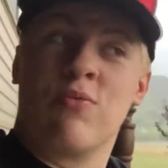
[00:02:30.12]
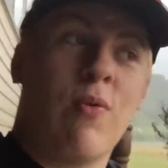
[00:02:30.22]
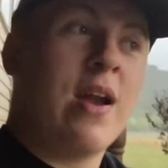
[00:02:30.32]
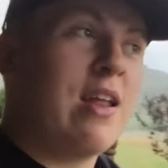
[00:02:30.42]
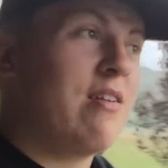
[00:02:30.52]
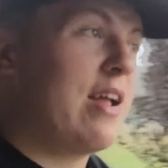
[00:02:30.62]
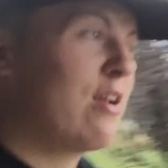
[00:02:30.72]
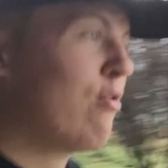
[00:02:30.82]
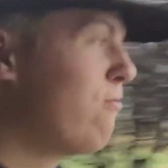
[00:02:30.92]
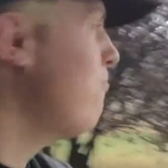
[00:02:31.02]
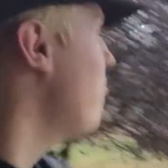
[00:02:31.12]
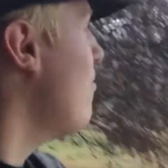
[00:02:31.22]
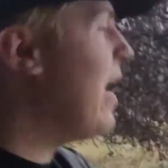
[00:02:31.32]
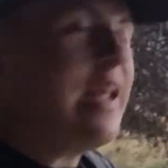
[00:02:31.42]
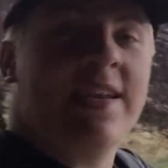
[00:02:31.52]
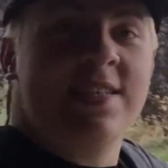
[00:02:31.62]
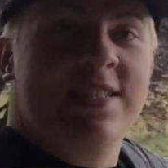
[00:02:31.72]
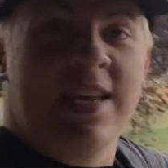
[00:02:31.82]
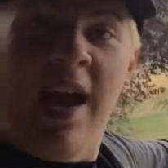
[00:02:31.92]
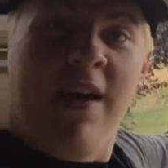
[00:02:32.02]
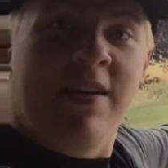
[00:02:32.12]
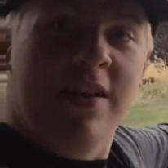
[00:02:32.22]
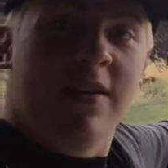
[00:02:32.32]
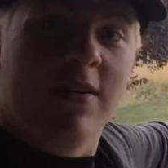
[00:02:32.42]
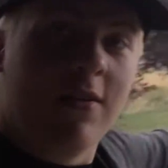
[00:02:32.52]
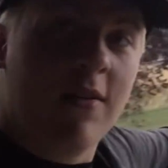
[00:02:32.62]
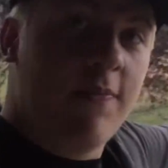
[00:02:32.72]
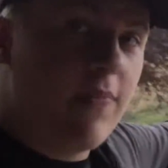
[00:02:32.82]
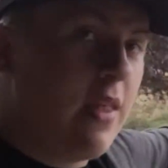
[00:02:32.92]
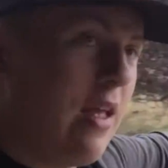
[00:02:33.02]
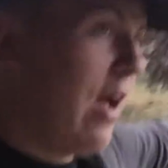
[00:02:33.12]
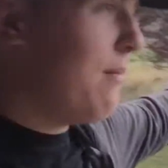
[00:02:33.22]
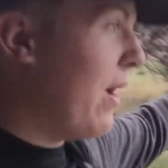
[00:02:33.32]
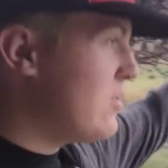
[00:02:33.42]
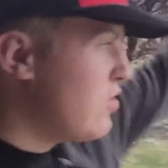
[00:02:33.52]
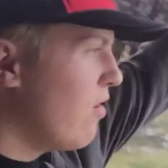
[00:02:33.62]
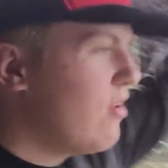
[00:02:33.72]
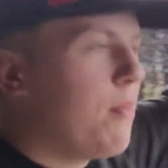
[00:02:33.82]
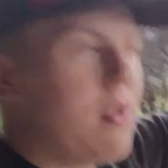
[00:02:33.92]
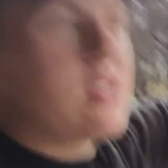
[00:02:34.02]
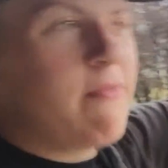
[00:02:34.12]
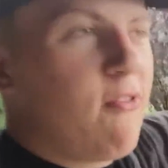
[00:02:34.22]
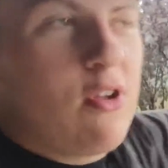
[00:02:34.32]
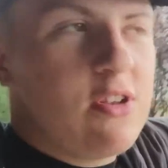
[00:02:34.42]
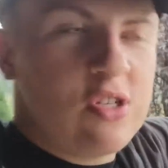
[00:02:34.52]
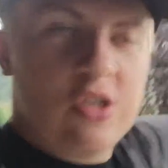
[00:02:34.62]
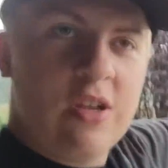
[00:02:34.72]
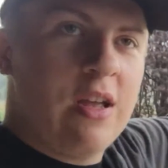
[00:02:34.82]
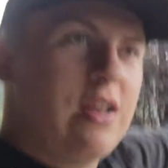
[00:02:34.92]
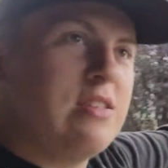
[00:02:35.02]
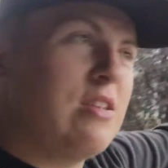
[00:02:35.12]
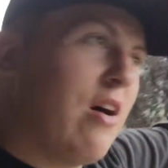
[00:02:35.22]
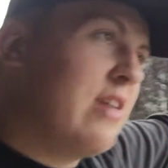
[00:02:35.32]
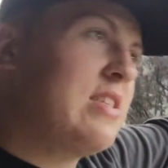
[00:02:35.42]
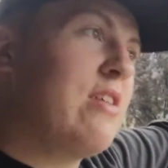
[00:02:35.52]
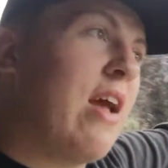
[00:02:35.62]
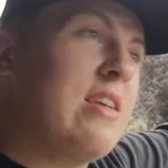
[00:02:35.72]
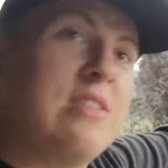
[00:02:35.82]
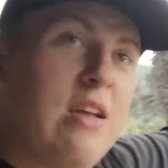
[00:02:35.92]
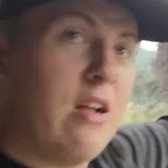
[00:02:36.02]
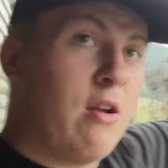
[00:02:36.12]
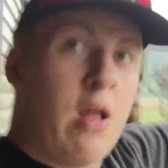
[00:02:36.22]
raining like crazy out here. I might show a little bit of this footage, so I'll see you guys later.